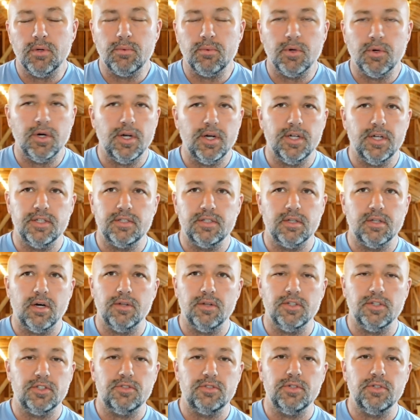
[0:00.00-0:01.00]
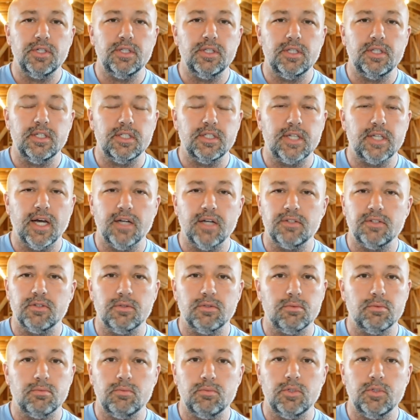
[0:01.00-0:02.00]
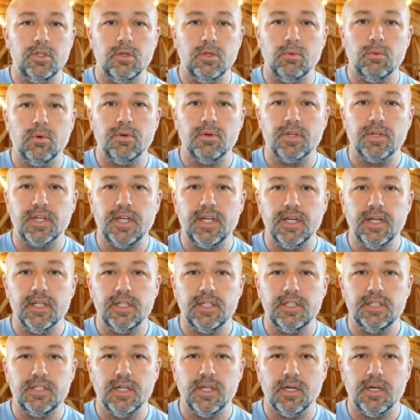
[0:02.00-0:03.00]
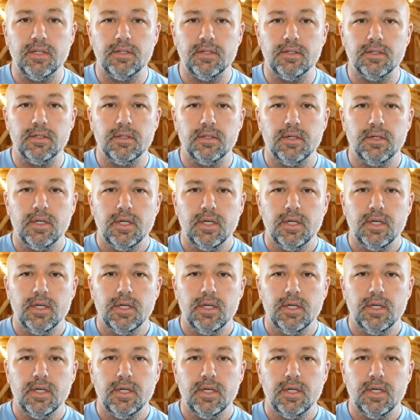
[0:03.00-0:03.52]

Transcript: Whereas on the street, these guys are, wanting to kill each other,